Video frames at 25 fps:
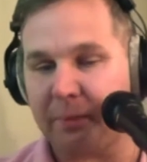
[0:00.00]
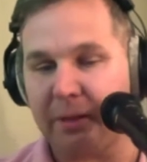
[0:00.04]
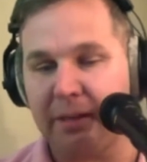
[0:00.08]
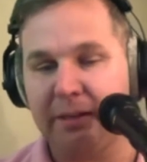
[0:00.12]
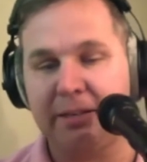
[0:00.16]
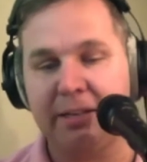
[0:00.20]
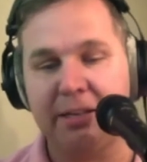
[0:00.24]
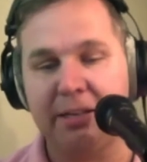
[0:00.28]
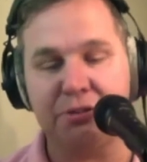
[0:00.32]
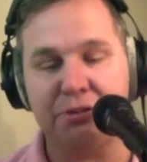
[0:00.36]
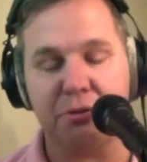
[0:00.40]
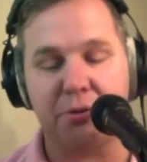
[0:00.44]

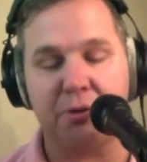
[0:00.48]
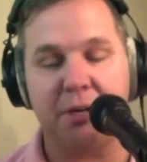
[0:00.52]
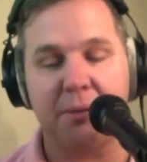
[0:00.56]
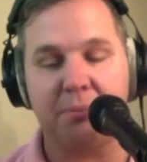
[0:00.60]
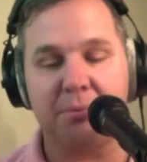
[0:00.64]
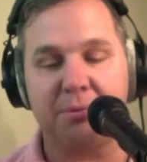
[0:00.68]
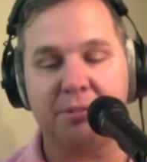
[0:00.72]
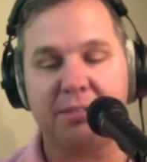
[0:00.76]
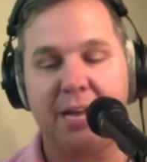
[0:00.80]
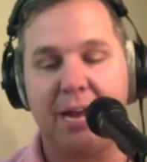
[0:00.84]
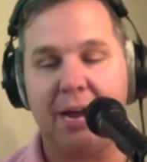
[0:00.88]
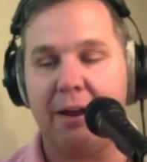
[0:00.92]
Diesel
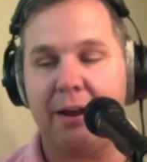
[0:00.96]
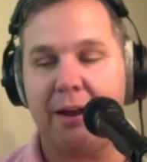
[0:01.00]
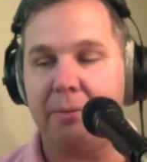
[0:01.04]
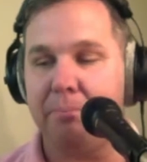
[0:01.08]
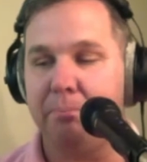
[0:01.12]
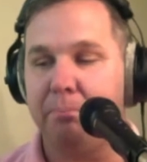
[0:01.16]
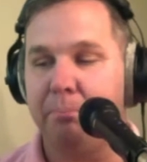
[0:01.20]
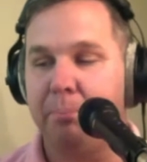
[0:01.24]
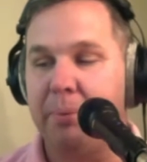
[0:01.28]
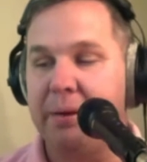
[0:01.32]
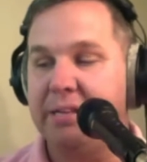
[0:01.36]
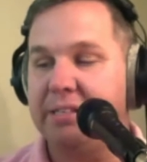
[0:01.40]
comes down and
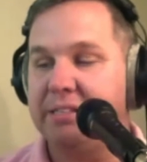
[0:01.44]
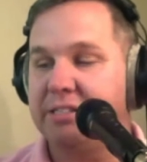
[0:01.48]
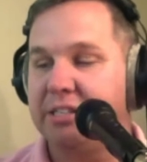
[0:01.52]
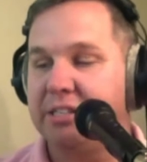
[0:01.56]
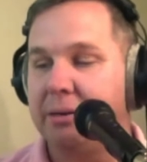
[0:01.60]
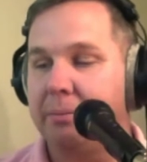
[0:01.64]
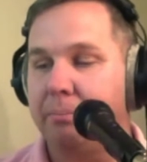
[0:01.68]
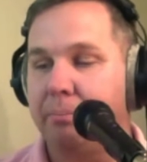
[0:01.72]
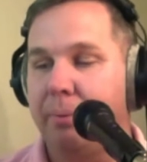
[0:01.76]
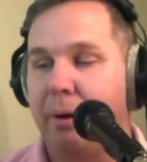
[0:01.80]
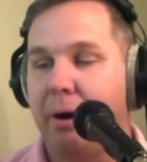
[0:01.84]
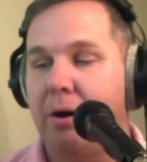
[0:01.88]
beats
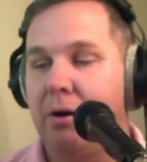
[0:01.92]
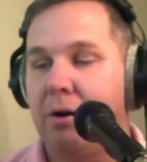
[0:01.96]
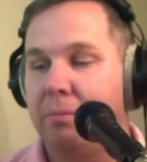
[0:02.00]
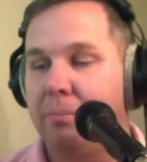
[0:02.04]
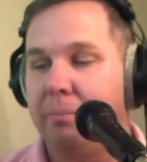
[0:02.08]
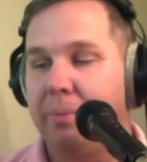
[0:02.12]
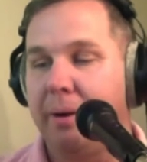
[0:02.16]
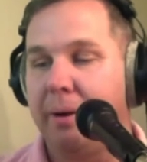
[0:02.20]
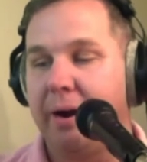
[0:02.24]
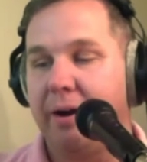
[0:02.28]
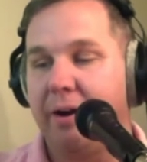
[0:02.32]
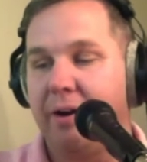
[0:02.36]
up Paul
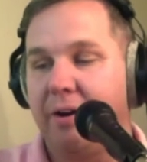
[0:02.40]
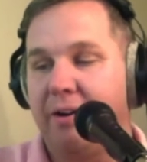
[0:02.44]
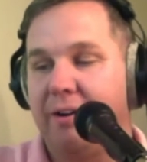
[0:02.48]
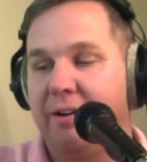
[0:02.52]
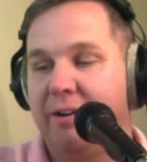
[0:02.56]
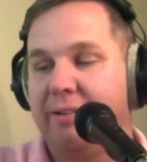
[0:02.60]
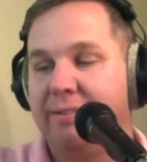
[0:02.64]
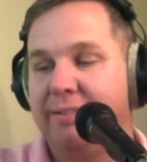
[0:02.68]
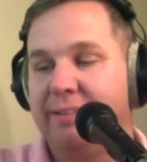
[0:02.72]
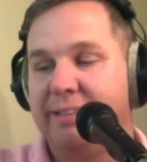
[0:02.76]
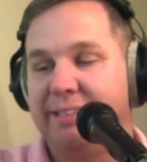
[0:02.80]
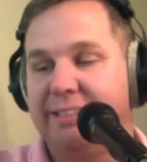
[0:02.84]
Bearer,
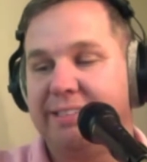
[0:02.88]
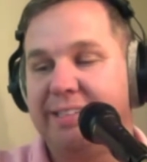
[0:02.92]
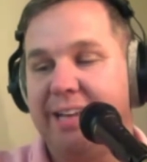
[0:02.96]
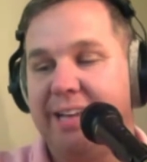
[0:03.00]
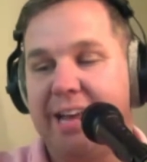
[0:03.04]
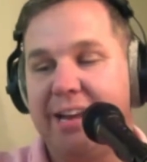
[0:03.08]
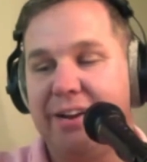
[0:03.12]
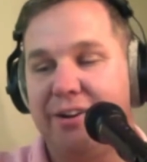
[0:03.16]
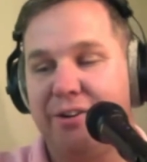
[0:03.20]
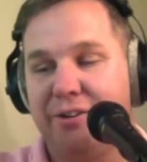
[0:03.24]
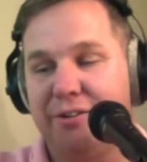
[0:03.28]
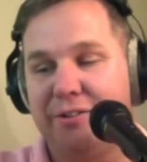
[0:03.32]
then
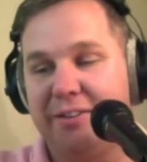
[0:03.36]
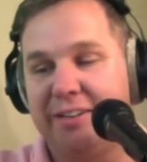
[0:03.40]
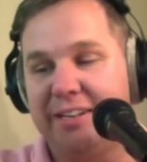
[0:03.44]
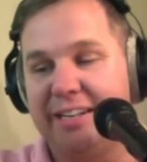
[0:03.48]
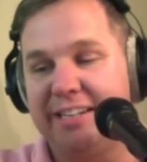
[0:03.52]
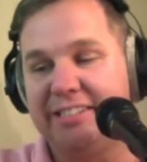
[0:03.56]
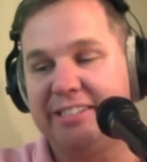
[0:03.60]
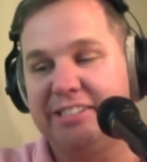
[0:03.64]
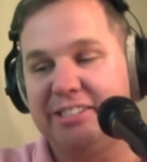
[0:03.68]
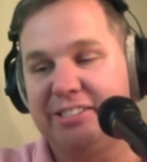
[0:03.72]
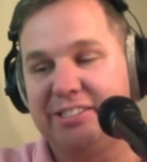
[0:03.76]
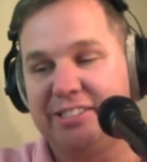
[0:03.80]
Taker
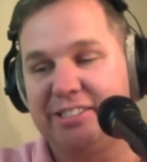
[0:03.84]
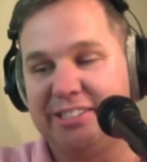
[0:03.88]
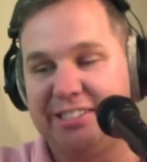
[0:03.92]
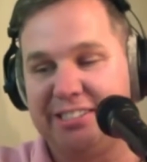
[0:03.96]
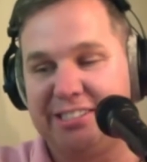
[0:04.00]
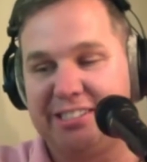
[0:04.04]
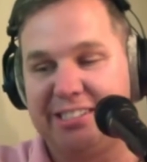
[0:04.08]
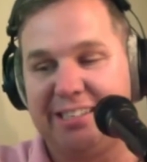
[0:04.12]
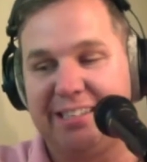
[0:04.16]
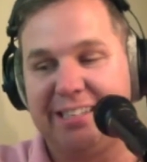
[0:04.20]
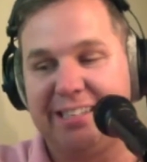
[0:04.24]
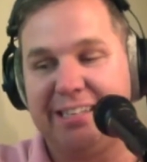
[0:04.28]
ditches and
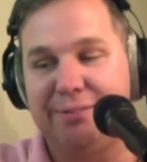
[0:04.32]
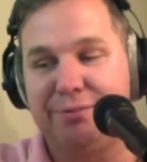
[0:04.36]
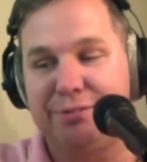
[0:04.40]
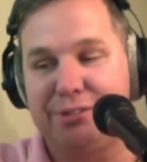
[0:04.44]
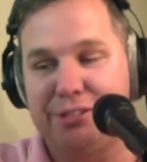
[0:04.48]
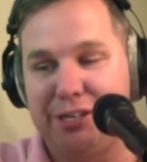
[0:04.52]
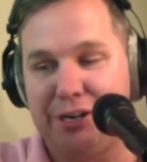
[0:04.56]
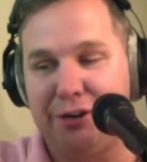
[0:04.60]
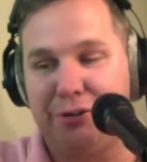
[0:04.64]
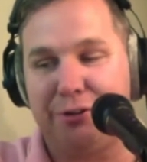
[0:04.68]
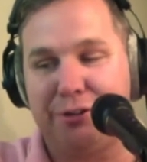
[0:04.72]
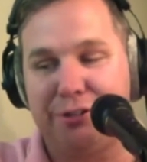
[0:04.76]
just leaves
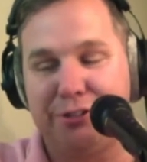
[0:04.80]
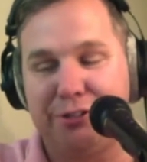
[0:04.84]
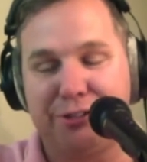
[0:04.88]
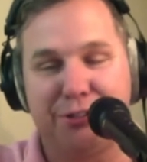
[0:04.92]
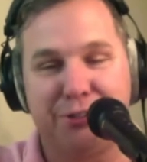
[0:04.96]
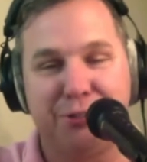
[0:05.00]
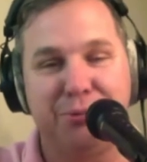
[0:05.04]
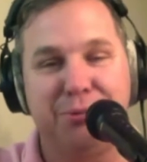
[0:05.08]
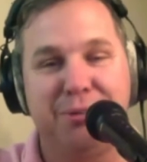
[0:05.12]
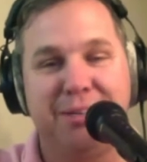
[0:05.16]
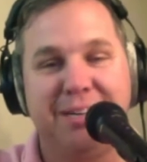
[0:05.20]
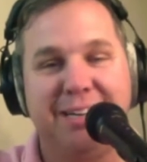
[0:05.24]

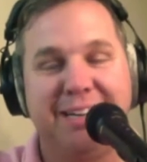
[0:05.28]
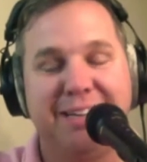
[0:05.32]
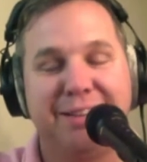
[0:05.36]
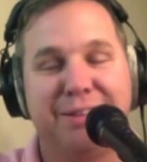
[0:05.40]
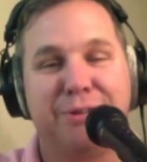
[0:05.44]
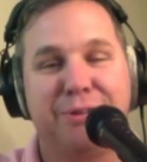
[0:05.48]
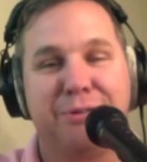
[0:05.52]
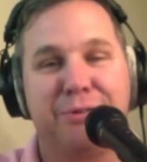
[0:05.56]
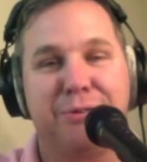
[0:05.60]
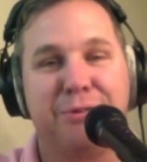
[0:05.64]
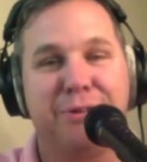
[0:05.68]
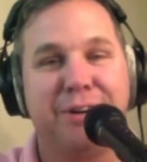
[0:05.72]
Yokozuna in
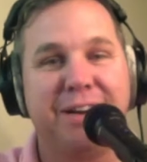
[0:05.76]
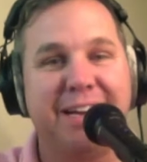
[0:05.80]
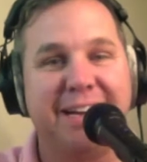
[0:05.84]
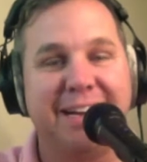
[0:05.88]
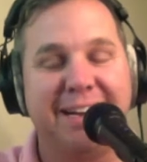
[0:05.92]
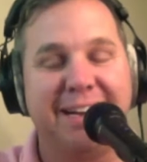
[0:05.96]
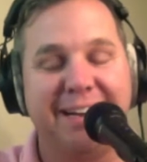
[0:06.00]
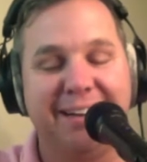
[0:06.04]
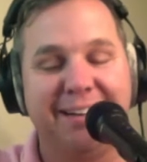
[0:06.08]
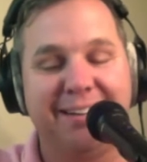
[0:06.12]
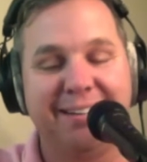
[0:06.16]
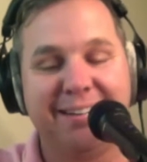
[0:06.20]
the
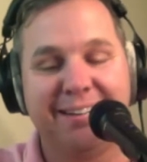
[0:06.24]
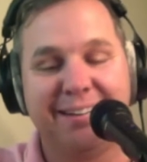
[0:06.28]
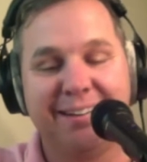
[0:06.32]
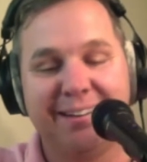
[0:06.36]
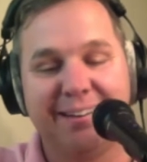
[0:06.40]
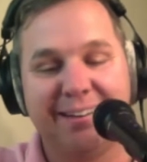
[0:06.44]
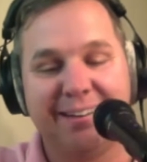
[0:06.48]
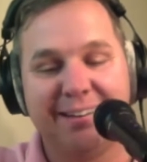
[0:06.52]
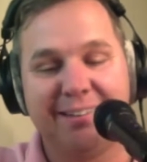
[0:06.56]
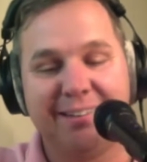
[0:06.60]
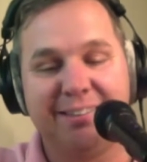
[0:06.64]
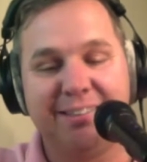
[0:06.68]
ring
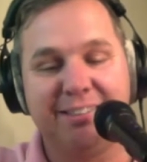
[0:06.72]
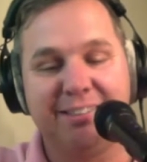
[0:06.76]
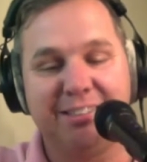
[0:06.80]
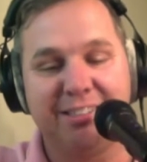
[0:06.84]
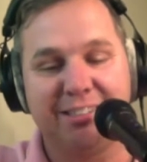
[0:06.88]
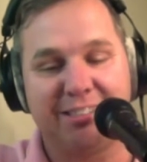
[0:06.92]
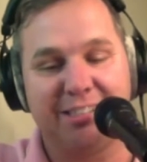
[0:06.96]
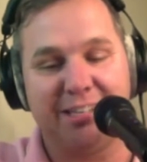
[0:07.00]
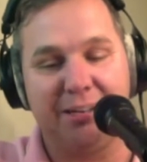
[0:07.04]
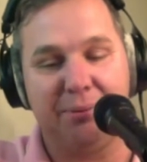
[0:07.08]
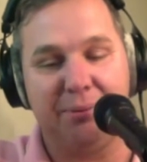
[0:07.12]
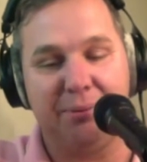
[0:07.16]
to just get